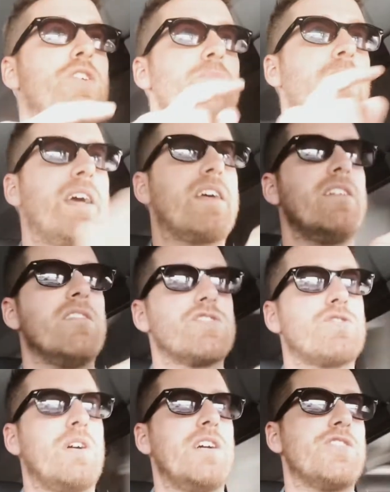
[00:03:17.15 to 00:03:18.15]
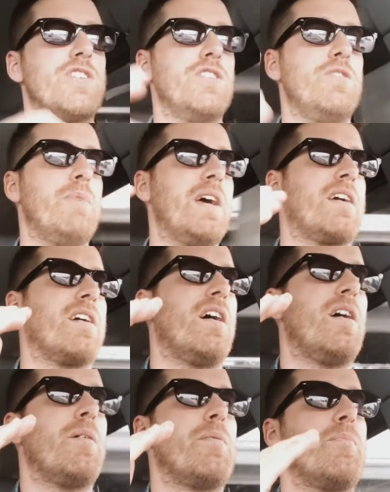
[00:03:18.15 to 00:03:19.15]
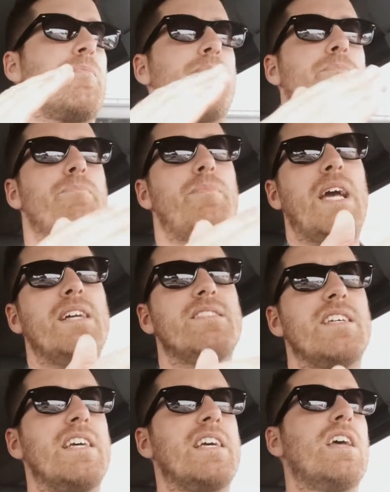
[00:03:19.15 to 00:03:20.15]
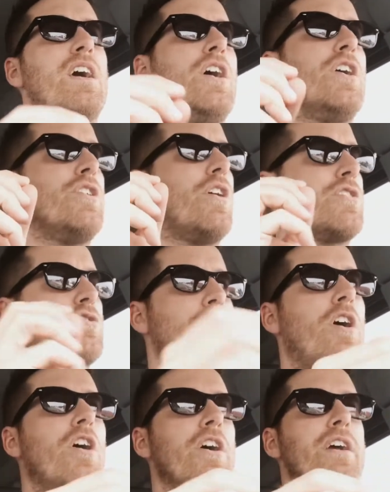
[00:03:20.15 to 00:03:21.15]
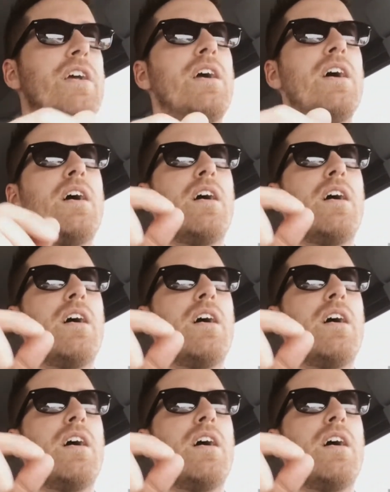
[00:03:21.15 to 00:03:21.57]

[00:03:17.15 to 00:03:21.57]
You make an illustration, you make a painting, a drawing,